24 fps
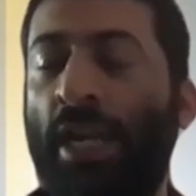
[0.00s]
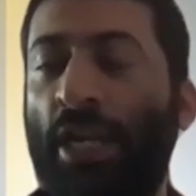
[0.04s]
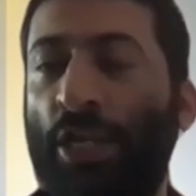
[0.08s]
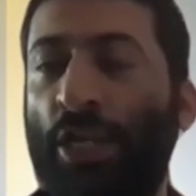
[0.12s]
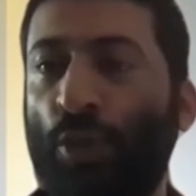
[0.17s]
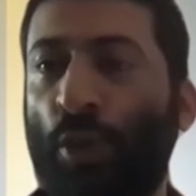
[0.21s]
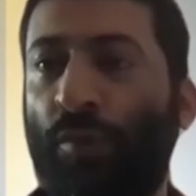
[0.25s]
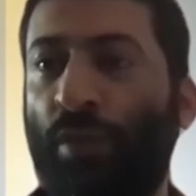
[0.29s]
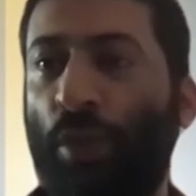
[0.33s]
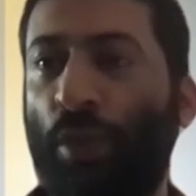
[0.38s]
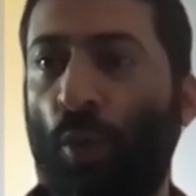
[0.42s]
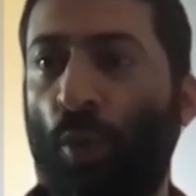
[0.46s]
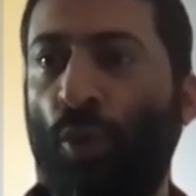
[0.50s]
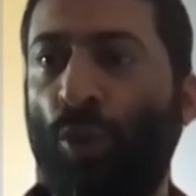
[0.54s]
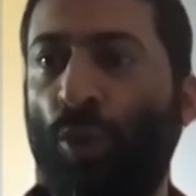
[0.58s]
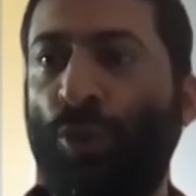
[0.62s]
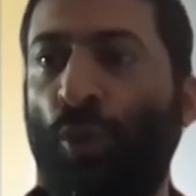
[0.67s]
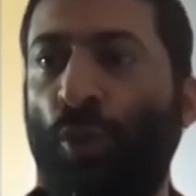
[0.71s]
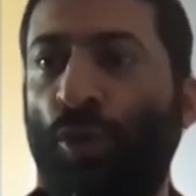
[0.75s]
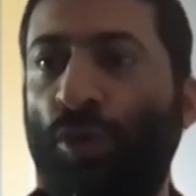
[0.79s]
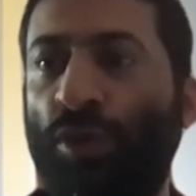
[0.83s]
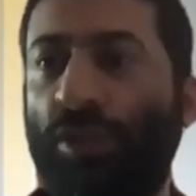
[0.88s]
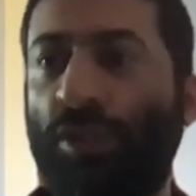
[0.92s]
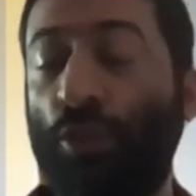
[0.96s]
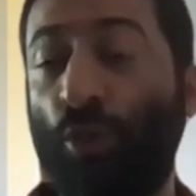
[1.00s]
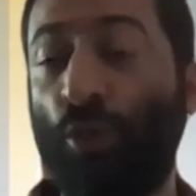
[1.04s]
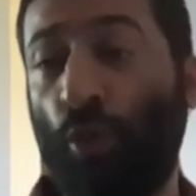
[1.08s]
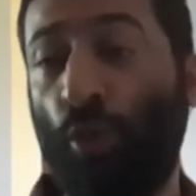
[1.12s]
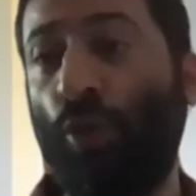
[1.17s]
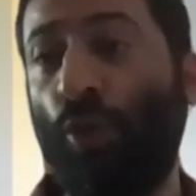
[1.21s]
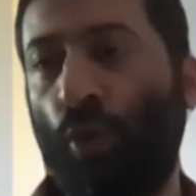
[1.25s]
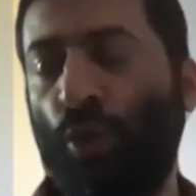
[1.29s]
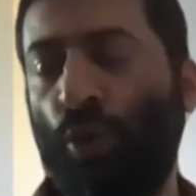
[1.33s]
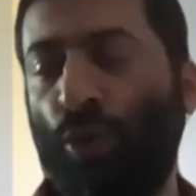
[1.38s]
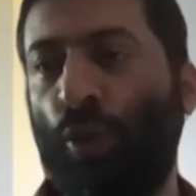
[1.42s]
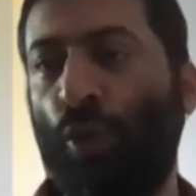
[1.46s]
So if the root
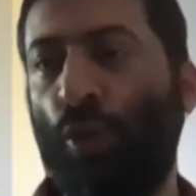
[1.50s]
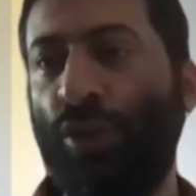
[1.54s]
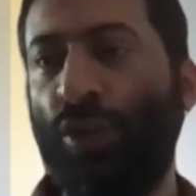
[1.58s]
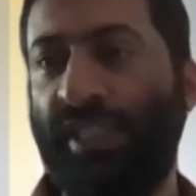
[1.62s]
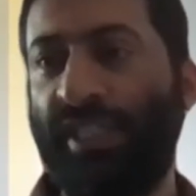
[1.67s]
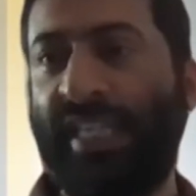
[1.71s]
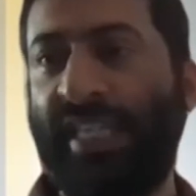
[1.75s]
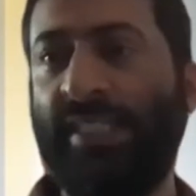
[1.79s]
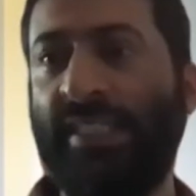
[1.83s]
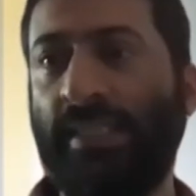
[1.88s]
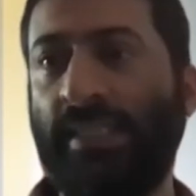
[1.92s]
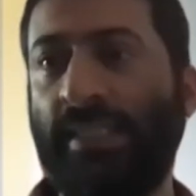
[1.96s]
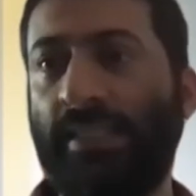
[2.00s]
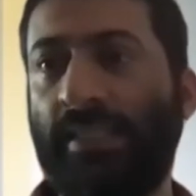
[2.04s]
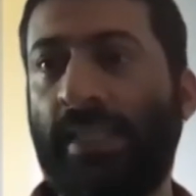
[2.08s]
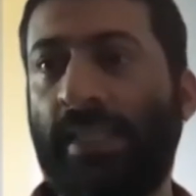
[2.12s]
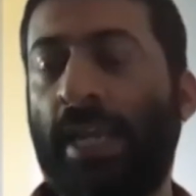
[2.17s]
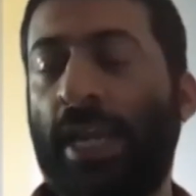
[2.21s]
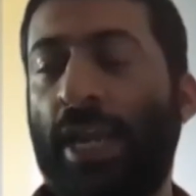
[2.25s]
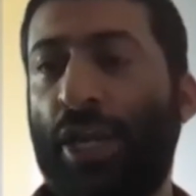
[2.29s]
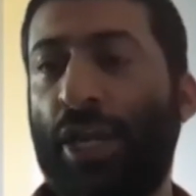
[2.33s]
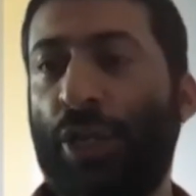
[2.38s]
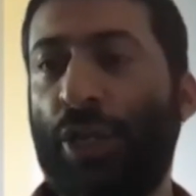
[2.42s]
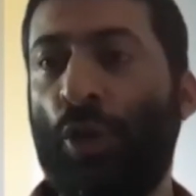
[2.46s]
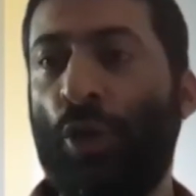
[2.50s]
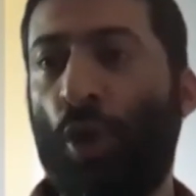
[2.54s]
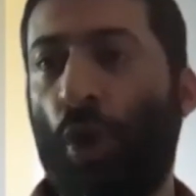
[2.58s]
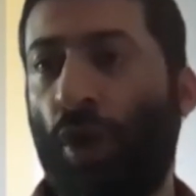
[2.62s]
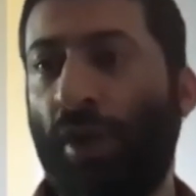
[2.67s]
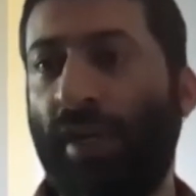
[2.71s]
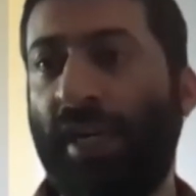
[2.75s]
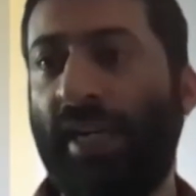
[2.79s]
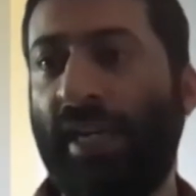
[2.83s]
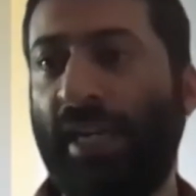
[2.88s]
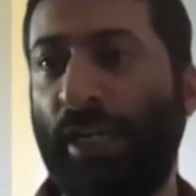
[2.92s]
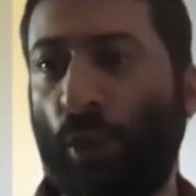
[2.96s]
zone changes, you're
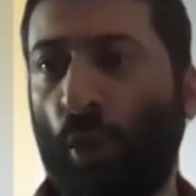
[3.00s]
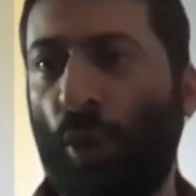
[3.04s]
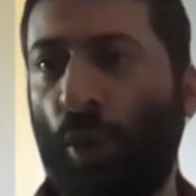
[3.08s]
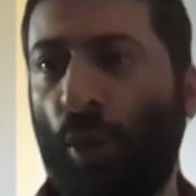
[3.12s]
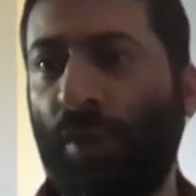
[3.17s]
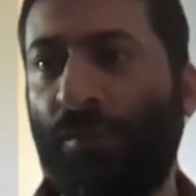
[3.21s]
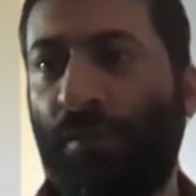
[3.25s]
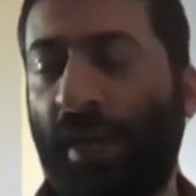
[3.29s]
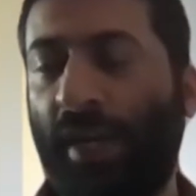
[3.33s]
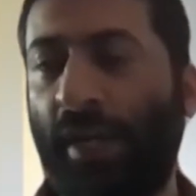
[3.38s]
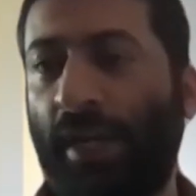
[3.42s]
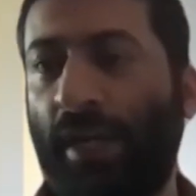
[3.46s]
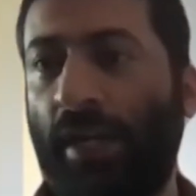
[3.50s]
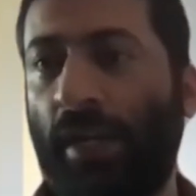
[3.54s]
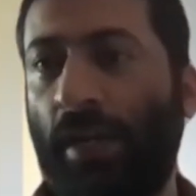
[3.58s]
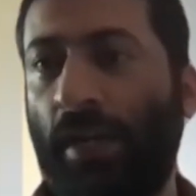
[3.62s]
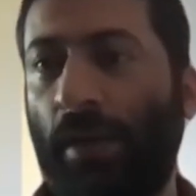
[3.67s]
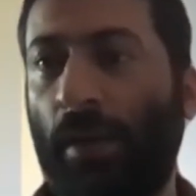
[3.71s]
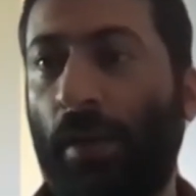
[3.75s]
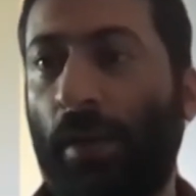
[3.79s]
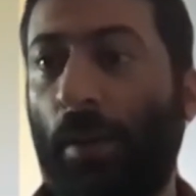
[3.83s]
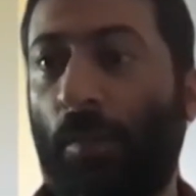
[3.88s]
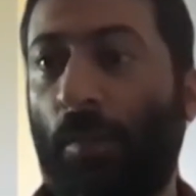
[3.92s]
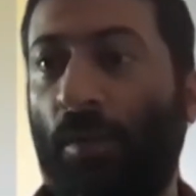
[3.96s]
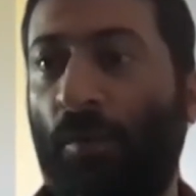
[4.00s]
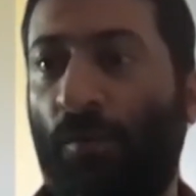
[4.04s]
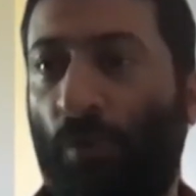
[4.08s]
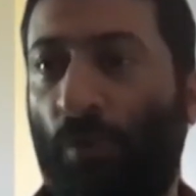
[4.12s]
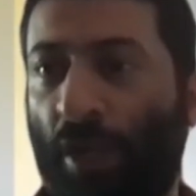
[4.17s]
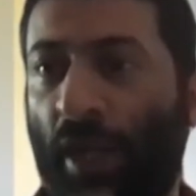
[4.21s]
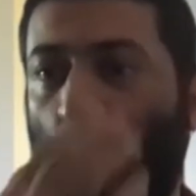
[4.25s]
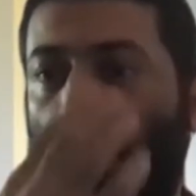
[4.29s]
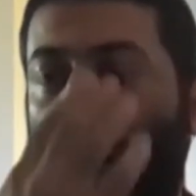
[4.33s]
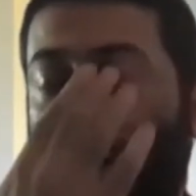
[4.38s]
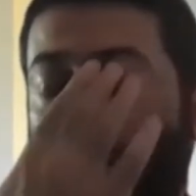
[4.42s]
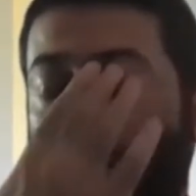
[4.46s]
not getting notified for that matter.